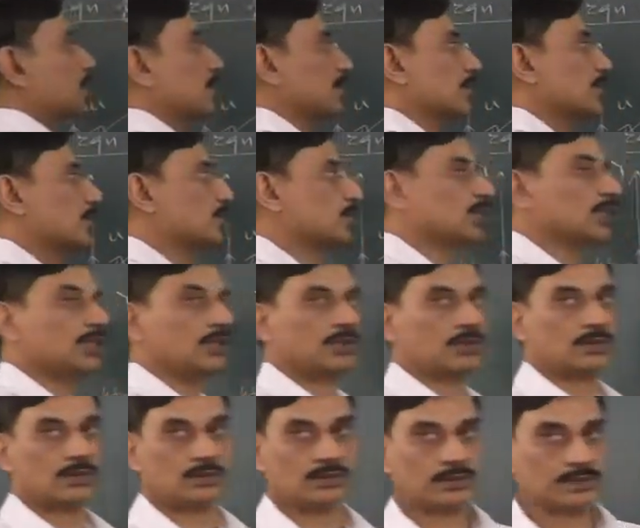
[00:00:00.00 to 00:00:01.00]
is equal to
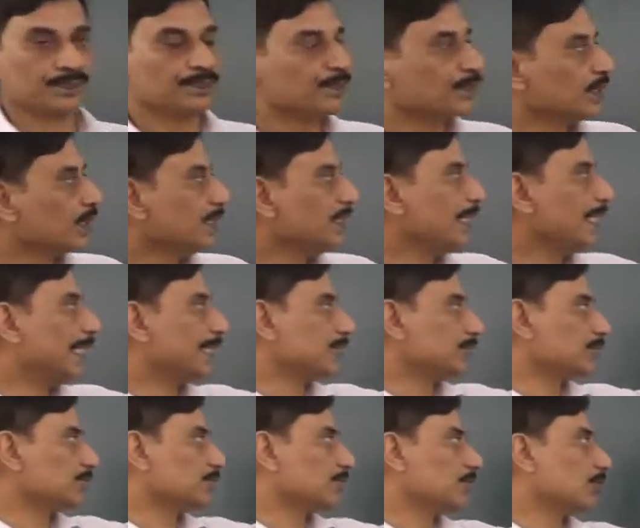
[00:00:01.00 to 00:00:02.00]
0. Acceleration